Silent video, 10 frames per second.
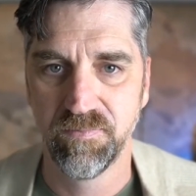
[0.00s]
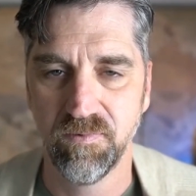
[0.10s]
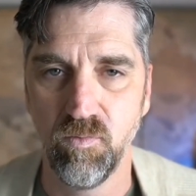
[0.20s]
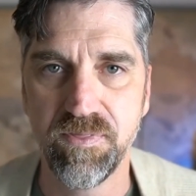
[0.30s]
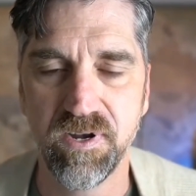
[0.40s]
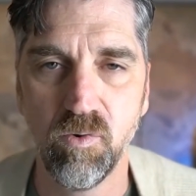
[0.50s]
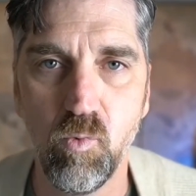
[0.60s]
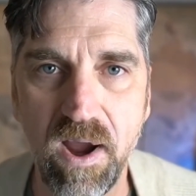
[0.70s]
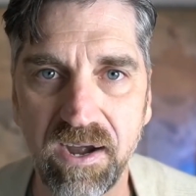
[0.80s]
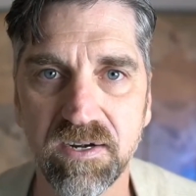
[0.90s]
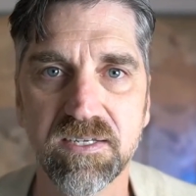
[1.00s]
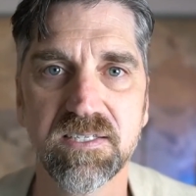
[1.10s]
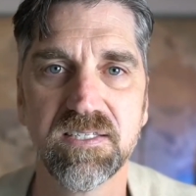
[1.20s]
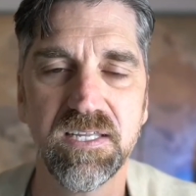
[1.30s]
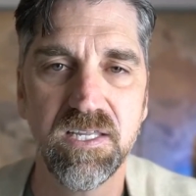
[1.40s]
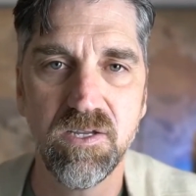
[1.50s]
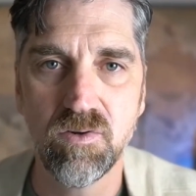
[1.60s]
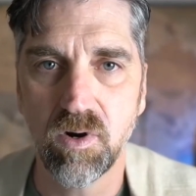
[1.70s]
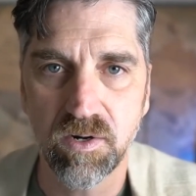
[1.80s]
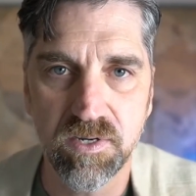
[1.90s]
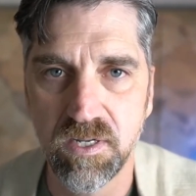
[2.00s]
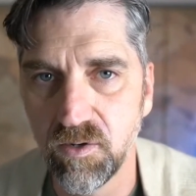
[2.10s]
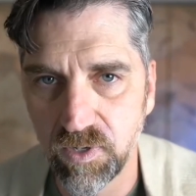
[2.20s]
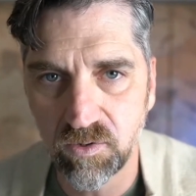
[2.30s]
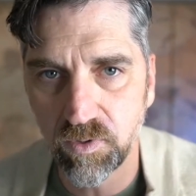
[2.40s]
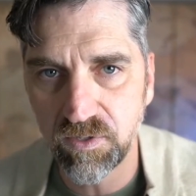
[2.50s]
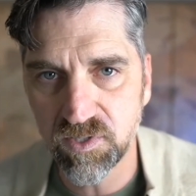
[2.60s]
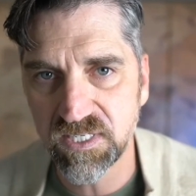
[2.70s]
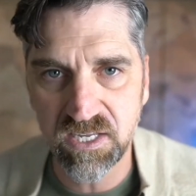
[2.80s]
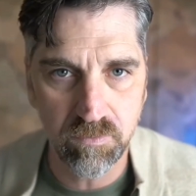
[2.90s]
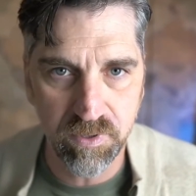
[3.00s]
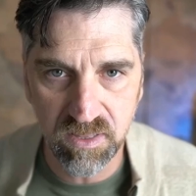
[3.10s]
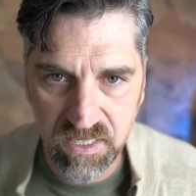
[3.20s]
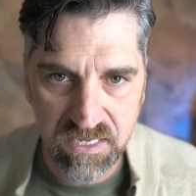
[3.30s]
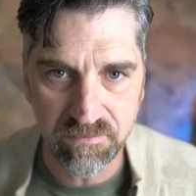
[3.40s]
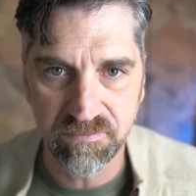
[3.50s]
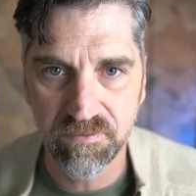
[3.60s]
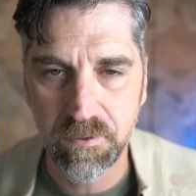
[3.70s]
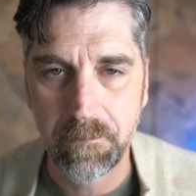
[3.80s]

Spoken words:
with an awareness that you are doing what you say you believe